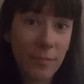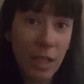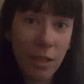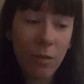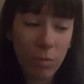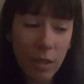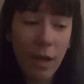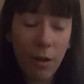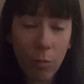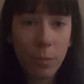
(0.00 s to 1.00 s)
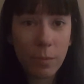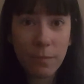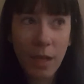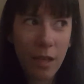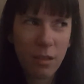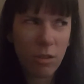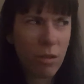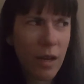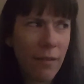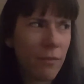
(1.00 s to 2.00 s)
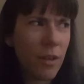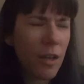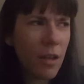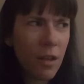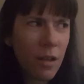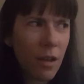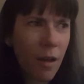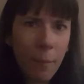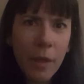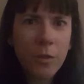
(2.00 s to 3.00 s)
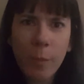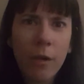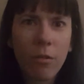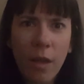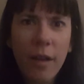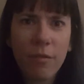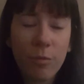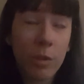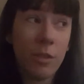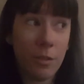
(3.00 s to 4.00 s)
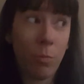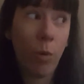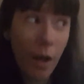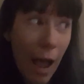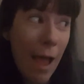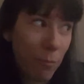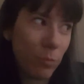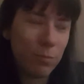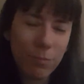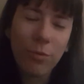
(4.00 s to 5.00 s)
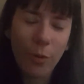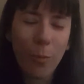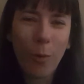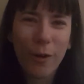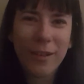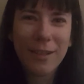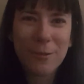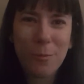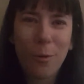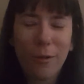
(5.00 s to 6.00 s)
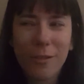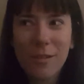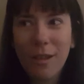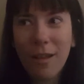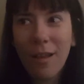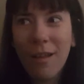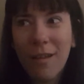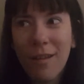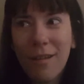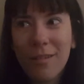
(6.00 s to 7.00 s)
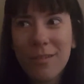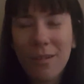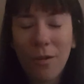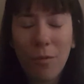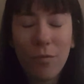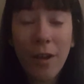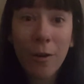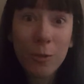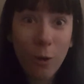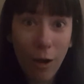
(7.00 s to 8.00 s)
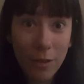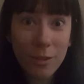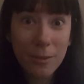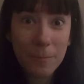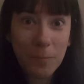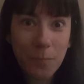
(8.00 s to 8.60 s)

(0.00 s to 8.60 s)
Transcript: And it could really help. And you could have a much better life, which is what I'm working towards. So, fingers crossed.